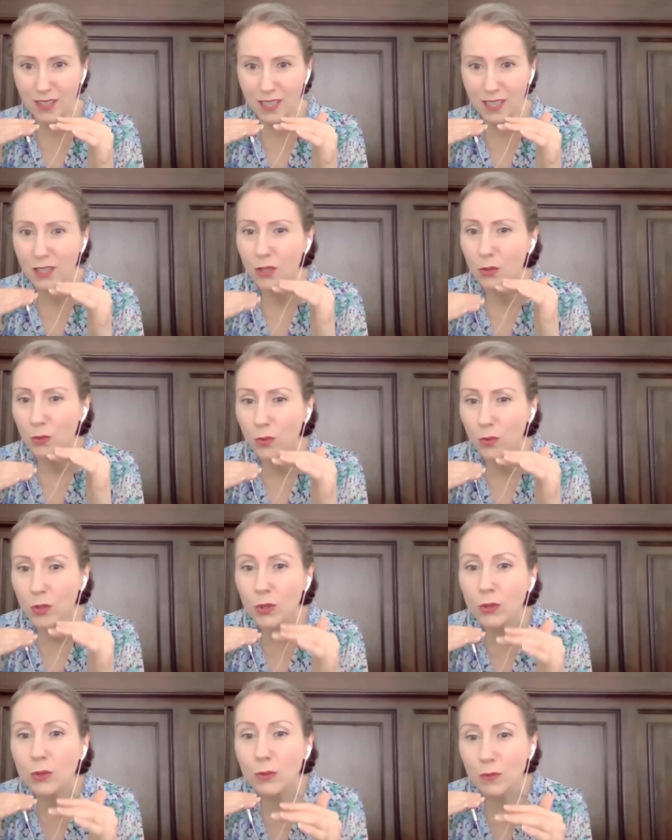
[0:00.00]
in the
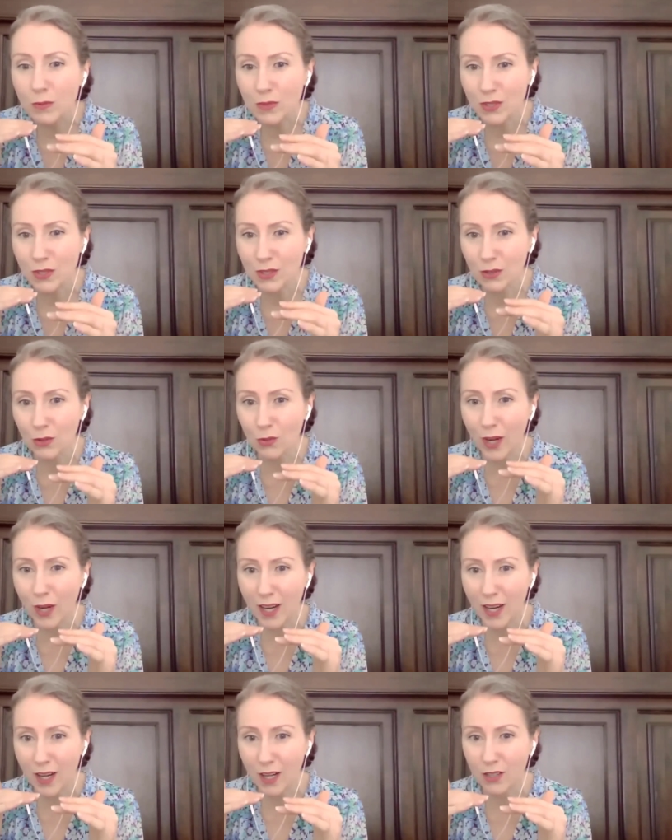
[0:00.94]
rooms
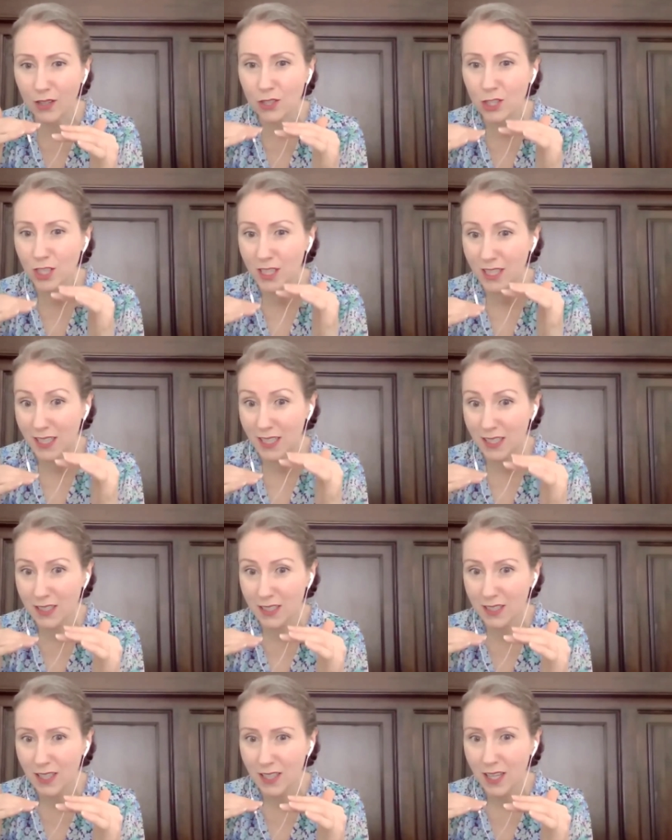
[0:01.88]
where she
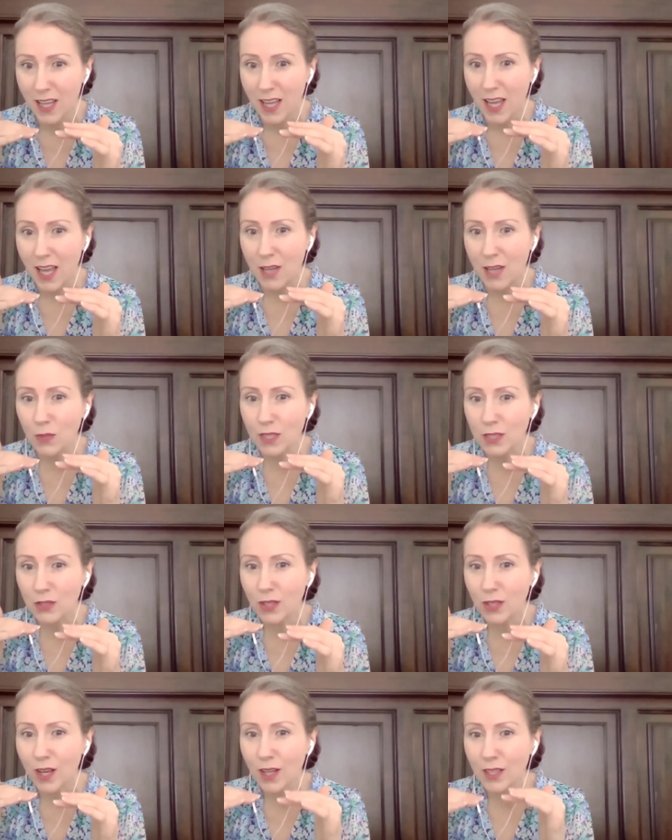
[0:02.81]
is. And what's
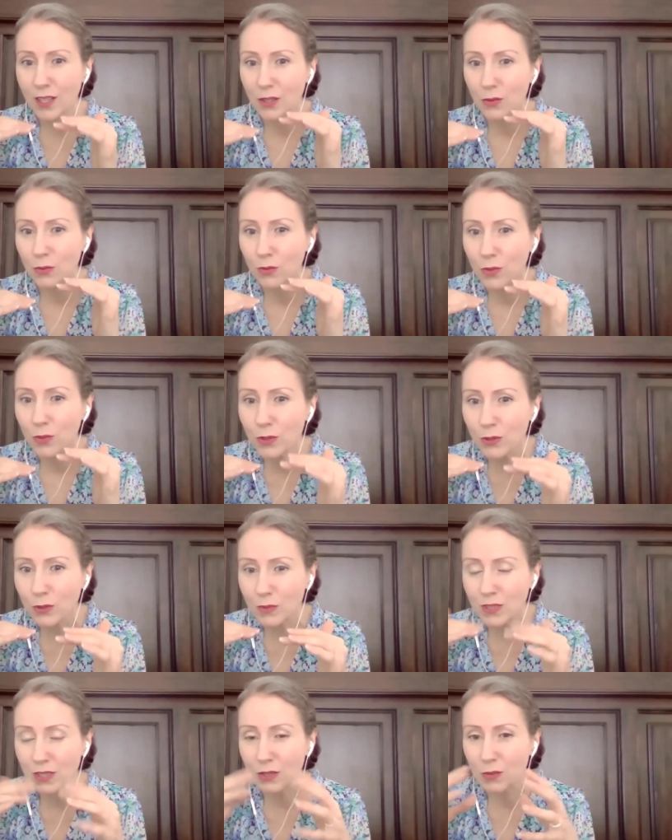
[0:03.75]
going on in the
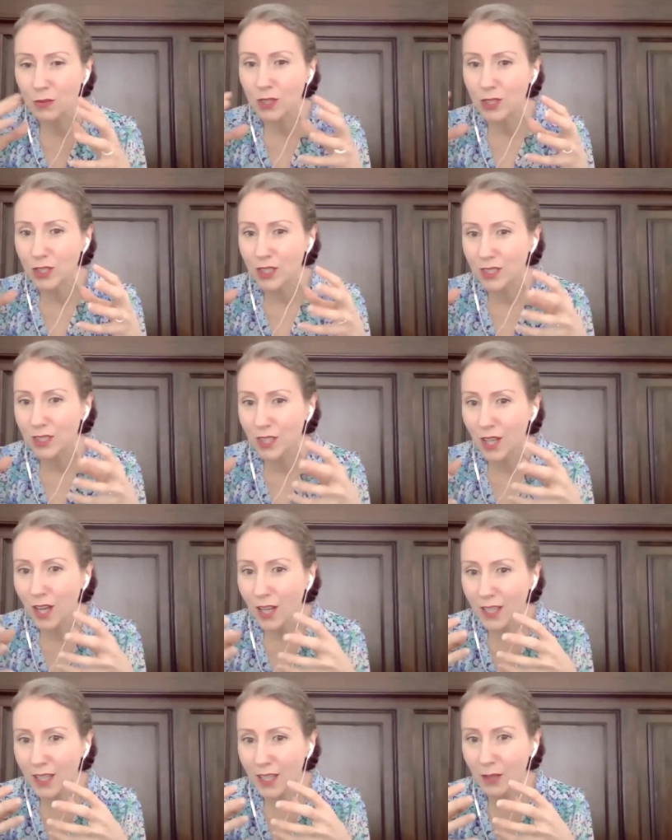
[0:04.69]
rooms is when she's
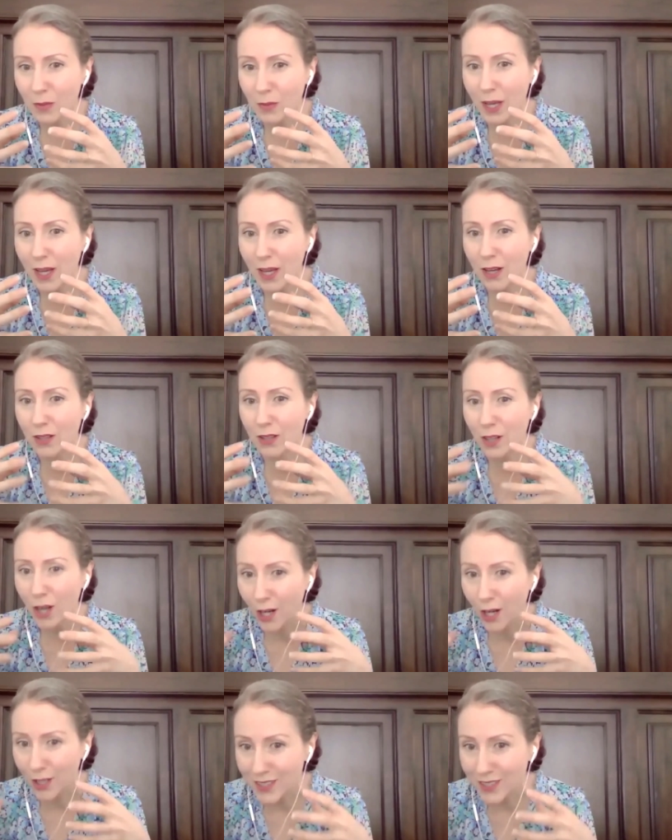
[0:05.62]
talking about
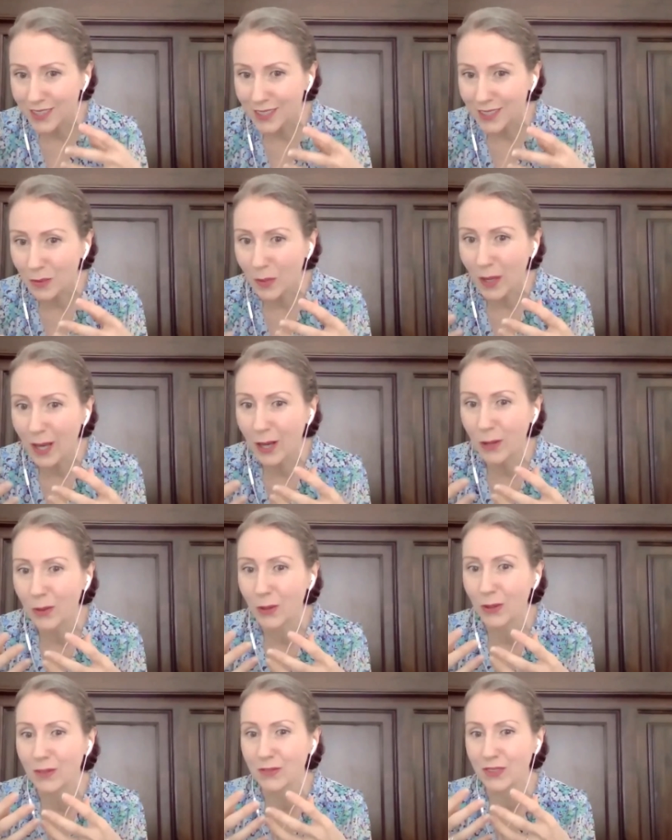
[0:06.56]
harnessing the
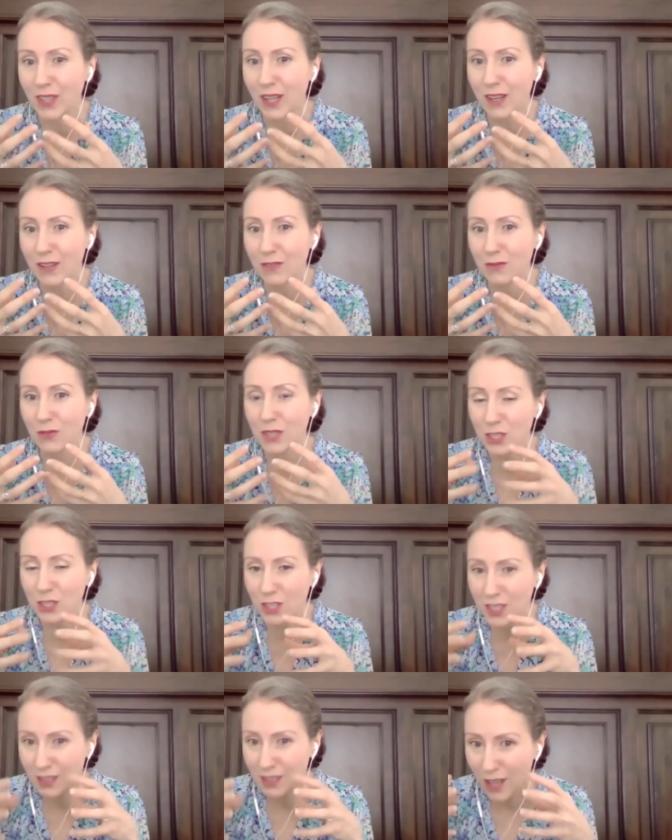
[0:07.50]
power of love, when
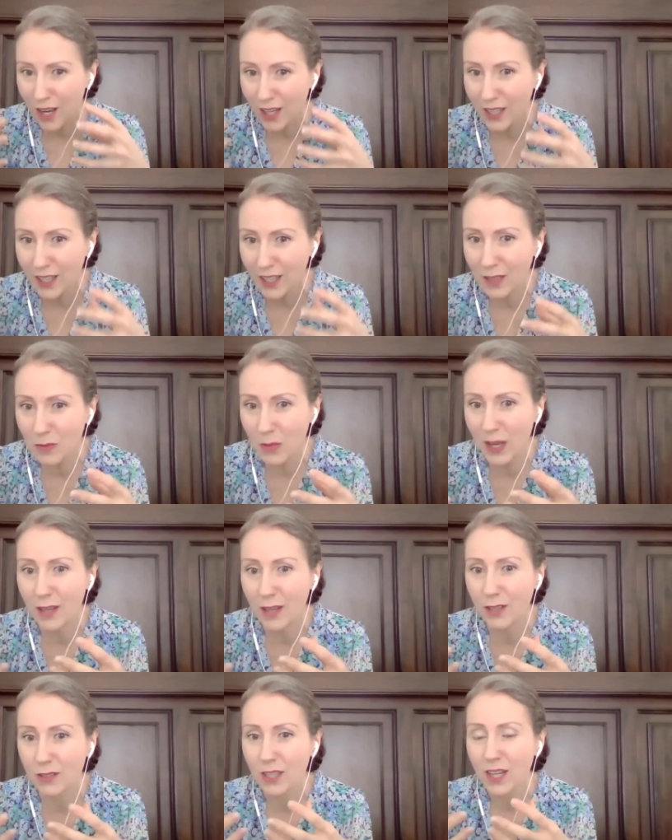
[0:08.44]
she's talking
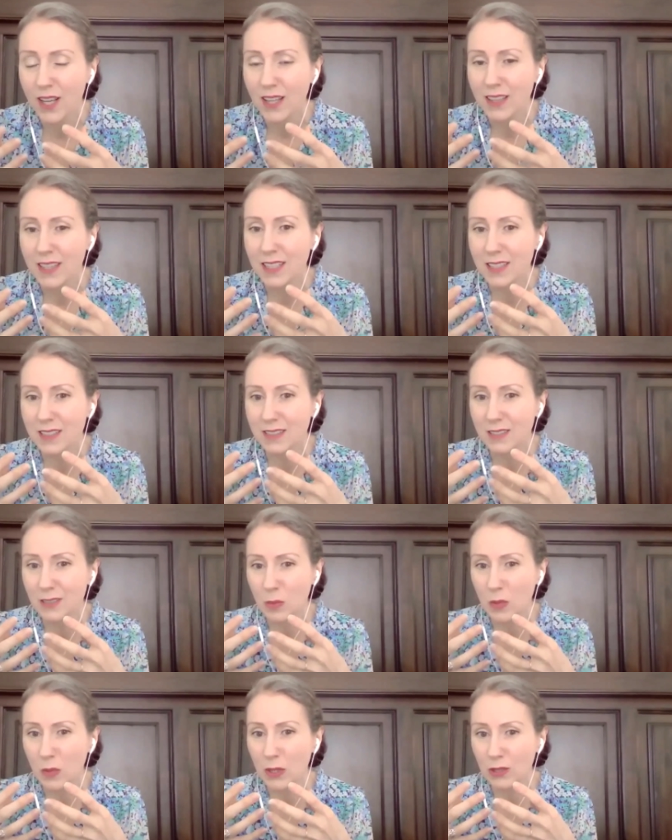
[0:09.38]
about these
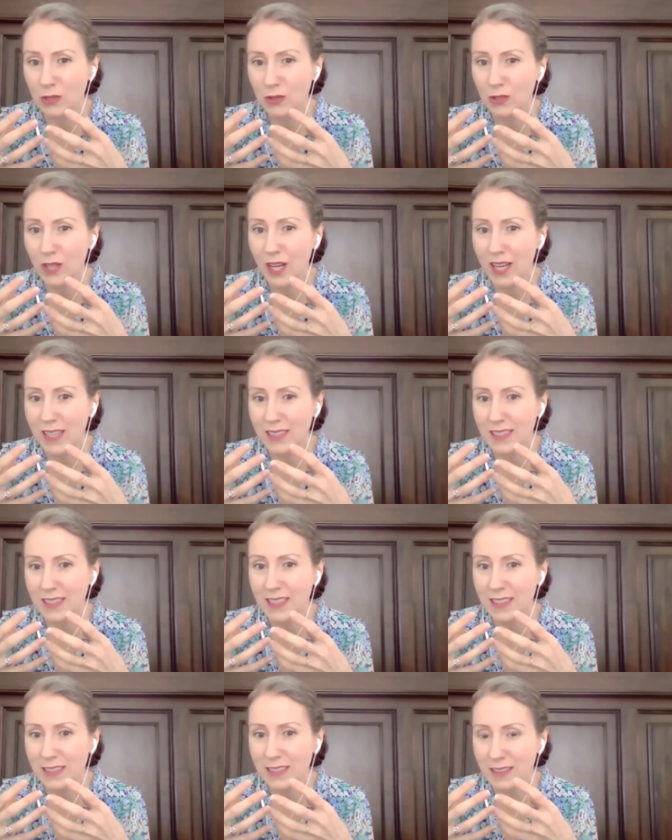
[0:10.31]
spiritual
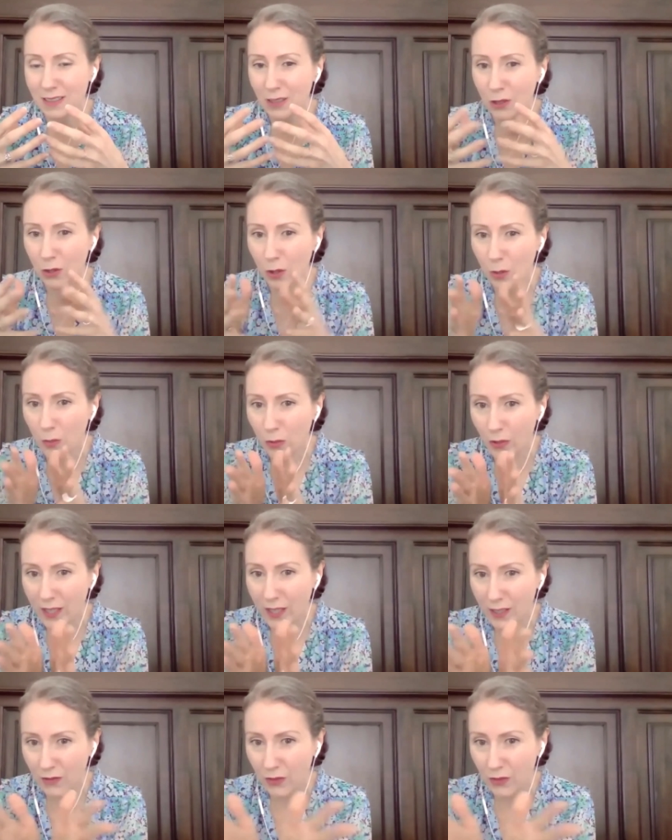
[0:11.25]
ideas
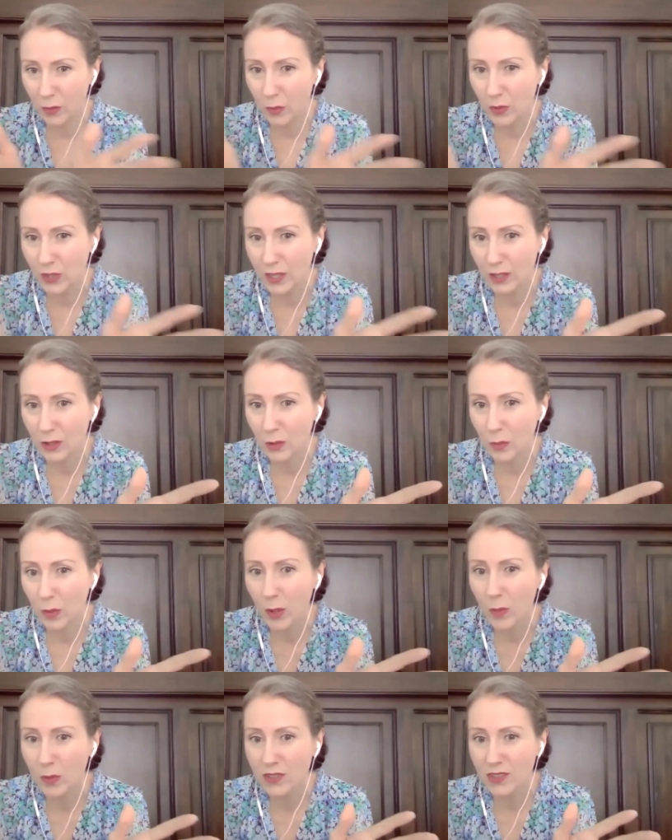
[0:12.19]
incorporated for political
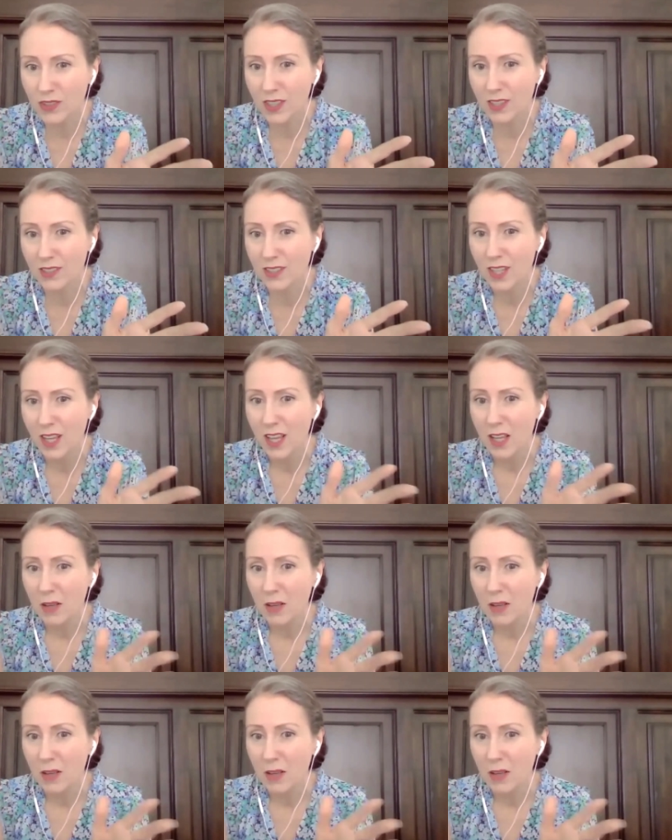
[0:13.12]
purposes,